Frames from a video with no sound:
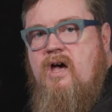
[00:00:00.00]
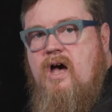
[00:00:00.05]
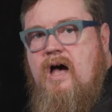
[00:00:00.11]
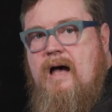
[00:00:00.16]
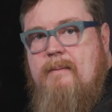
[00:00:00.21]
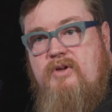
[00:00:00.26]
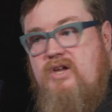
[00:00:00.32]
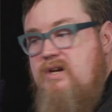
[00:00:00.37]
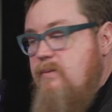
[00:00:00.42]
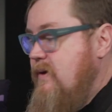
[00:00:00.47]

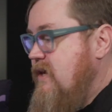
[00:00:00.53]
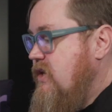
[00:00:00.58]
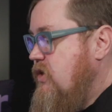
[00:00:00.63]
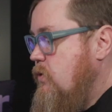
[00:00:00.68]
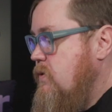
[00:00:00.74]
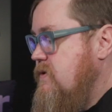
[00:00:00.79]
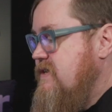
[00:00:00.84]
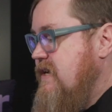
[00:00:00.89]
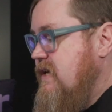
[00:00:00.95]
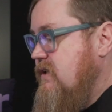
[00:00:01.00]
I'm going to be
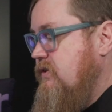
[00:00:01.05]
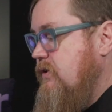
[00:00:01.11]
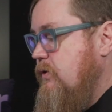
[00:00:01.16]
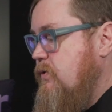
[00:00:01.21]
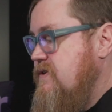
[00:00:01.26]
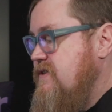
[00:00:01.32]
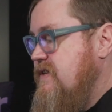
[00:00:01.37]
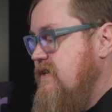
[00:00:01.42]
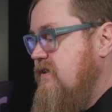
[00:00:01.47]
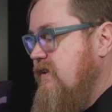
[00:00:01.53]
using
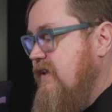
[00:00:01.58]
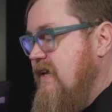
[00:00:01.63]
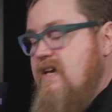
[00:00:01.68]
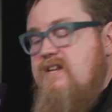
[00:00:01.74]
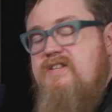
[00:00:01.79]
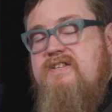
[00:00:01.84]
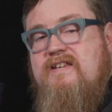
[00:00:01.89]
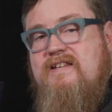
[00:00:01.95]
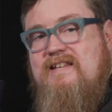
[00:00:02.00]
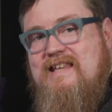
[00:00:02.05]
LucidLink
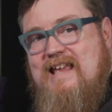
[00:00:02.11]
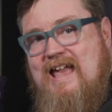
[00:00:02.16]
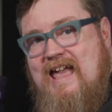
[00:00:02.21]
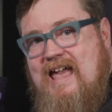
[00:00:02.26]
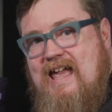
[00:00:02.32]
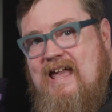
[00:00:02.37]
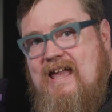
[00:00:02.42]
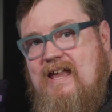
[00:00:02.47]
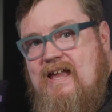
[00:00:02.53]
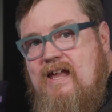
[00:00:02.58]

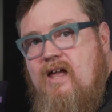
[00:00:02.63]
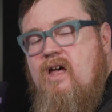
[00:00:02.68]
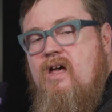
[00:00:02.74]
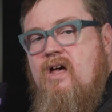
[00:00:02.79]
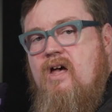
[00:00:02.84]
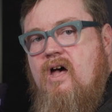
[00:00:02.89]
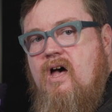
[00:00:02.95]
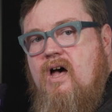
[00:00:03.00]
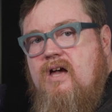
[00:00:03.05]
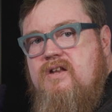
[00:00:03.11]
today
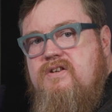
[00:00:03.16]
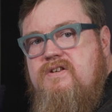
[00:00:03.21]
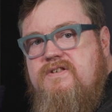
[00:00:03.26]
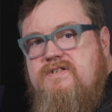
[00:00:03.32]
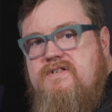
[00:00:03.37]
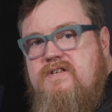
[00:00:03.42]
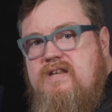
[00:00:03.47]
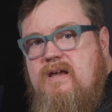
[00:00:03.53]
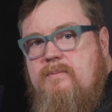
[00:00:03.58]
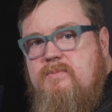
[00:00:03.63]

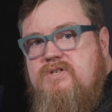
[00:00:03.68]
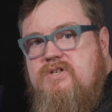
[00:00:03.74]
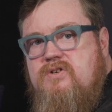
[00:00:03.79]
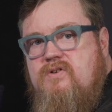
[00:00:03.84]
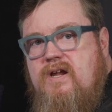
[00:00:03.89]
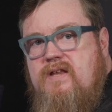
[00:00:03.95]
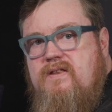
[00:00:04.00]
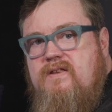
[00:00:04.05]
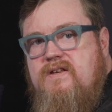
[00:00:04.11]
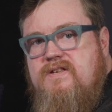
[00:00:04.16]
just to
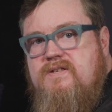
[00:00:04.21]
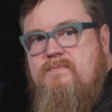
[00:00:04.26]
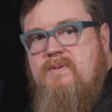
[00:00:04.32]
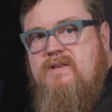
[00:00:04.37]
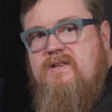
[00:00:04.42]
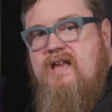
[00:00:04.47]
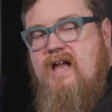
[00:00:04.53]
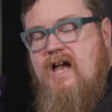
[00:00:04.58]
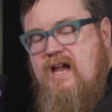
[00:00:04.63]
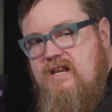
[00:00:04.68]
demonstrate this,
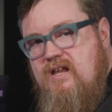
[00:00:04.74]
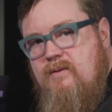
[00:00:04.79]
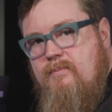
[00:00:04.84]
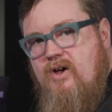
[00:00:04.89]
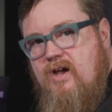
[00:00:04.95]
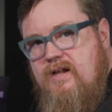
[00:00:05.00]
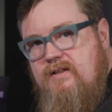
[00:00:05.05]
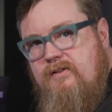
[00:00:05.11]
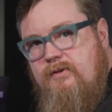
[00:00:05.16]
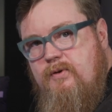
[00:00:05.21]
but the idea
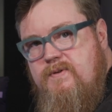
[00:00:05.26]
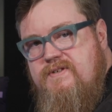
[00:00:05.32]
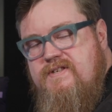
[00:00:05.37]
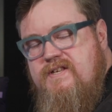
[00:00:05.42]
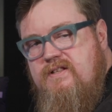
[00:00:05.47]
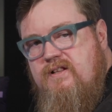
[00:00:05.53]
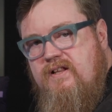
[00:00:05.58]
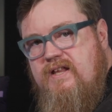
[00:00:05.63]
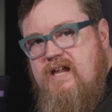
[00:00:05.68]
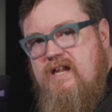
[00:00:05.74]
behind
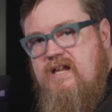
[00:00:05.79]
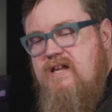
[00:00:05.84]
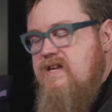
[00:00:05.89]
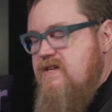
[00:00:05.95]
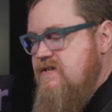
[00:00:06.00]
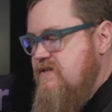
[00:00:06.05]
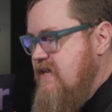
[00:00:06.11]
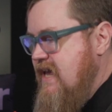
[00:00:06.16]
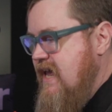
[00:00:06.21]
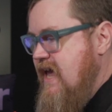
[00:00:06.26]
LucidLink
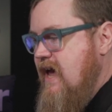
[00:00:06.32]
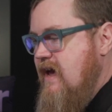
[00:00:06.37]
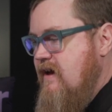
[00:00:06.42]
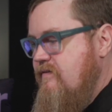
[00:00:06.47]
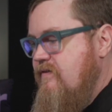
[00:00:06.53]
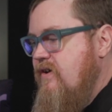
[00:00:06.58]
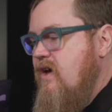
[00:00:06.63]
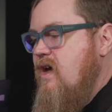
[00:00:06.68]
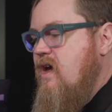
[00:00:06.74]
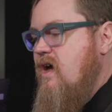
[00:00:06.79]
is they
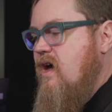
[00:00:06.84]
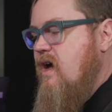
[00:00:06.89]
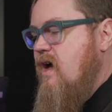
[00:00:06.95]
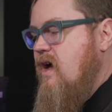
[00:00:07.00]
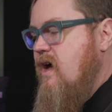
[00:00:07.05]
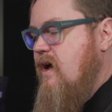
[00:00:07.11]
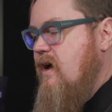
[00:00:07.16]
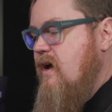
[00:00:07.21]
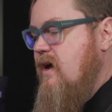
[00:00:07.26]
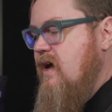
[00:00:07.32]
have
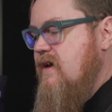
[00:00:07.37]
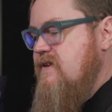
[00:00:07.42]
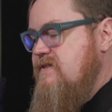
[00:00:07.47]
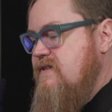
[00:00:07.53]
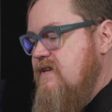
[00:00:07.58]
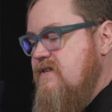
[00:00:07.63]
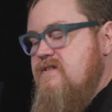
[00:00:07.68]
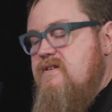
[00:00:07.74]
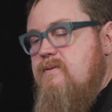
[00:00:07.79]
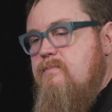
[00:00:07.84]
a
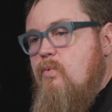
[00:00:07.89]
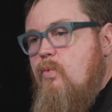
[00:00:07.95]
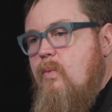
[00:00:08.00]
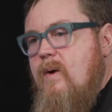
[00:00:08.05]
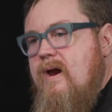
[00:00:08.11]
system